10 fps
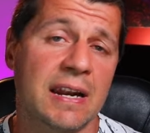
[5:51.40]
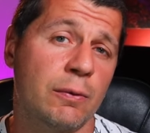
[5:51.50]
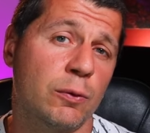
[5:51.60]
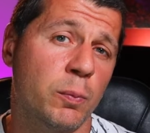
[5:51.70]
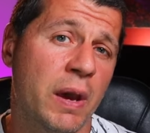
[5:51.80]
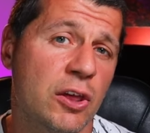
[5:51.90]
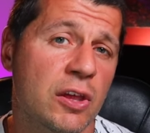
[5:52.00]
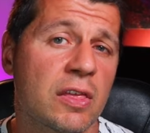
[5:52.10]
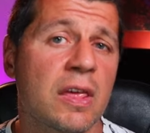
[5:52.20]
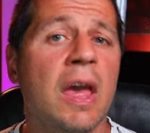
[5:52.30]
and
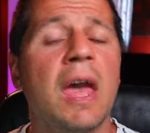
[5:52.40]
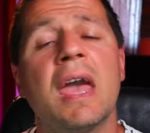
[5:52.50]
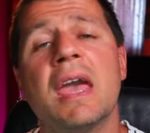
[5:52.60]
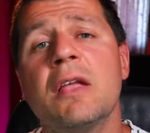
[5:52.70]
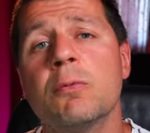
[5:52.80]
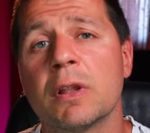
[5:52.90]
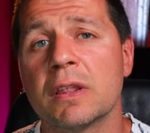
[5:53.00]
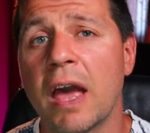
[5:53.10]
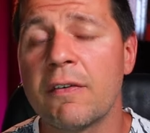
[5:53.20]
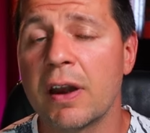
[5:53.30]
automations in
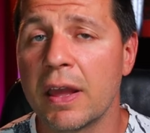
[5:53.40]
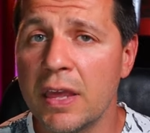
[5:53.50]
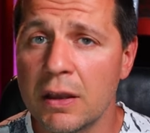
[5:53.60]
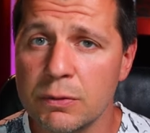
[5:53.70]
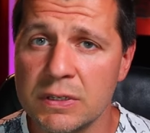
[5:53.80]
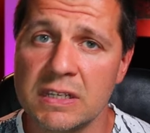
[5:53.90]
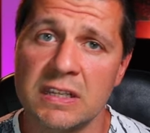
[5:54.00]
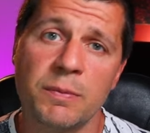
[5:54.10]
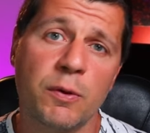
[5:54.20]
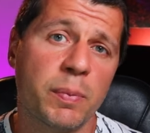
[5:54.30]
whatever
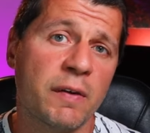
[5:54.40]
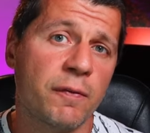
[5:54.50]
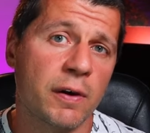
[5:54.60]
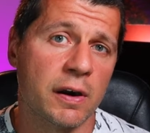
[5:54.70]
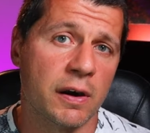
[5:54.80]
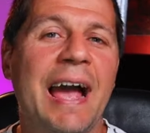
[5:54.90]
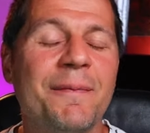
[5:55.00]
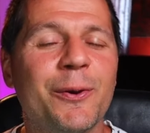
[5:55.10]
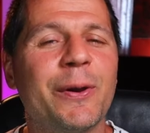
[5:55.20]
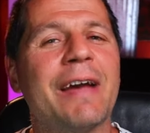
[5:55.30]
ecosystem you prefer.
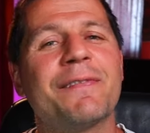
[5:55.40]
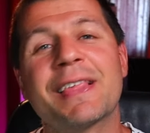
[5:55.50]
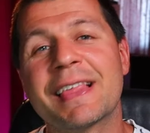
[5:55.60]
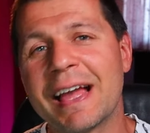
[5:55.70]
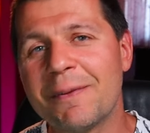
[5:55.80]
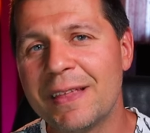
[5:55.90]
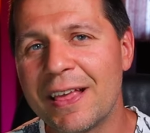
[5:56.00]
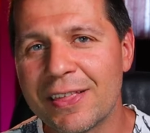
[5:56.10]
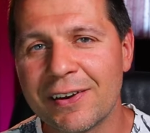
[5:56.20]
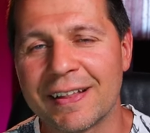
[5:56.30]
Time to have some
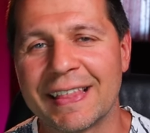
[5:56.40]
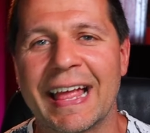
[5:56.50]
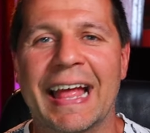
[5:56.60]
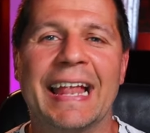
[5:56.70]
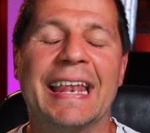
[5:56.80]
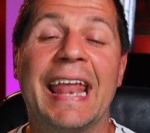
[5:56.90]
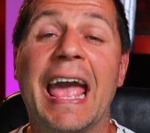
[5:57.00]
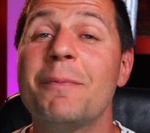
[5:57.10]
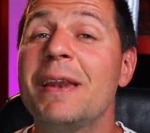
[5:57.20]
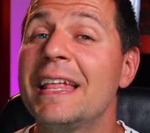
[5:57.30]
dessert,
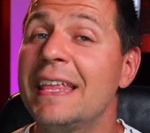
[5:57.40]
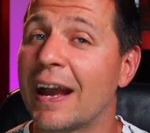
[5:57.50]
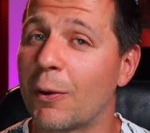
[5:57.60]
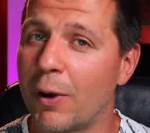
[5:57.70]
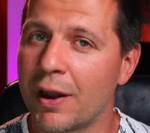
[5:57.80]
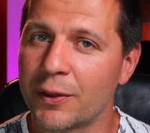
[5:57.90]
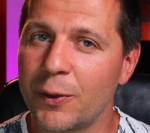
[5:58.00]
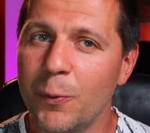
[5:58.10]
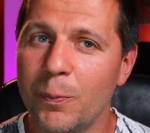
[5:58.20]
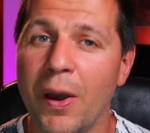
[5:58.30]
namely the Aqara
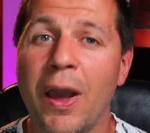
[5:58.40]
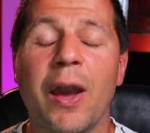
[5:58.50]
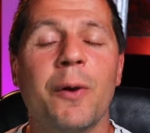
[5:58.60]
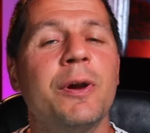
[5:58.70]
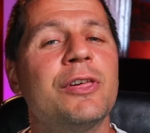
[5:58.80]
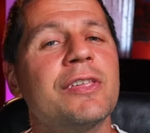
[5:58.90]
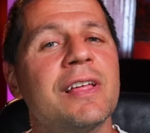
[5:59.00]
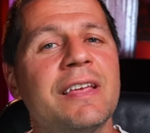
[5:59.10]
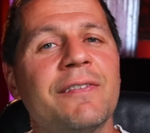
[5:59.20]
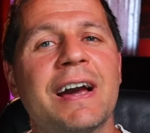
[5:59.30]
Cube, which is a
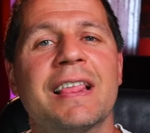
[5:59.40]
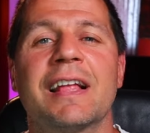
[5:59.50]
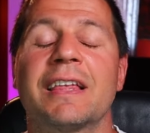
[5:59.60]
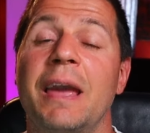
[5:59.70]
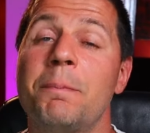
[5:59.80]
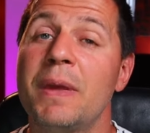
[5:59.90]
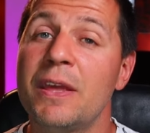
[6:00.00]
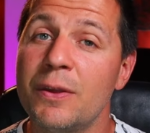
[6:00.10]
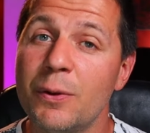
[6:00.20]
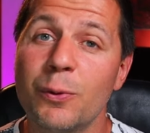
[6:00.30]
device that can be
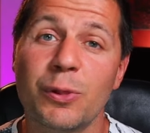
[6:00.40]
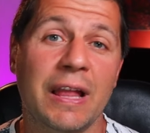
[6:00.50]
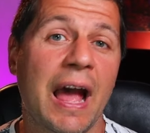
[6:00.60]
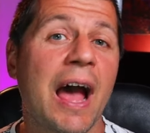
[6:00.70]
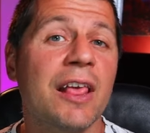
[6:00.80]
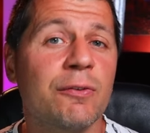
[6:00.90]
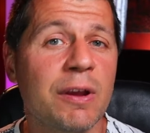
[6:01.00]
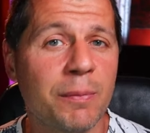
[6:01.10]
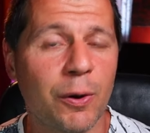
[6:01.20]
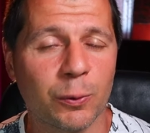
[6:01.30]
used as a
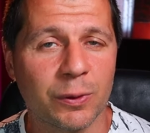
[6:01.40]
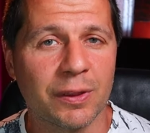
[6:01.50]
remote.